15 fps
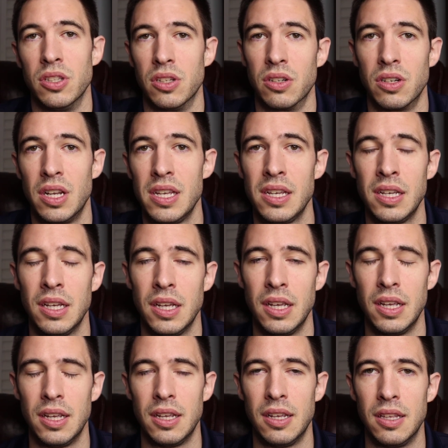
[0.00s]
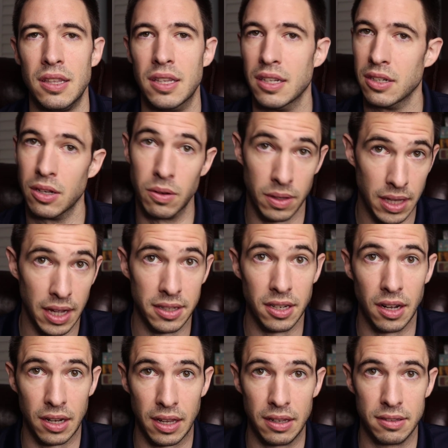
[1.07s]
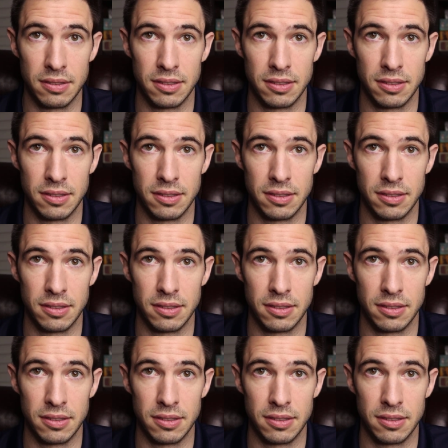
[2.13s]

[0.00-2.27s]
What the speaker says: learning, then go with iTalki.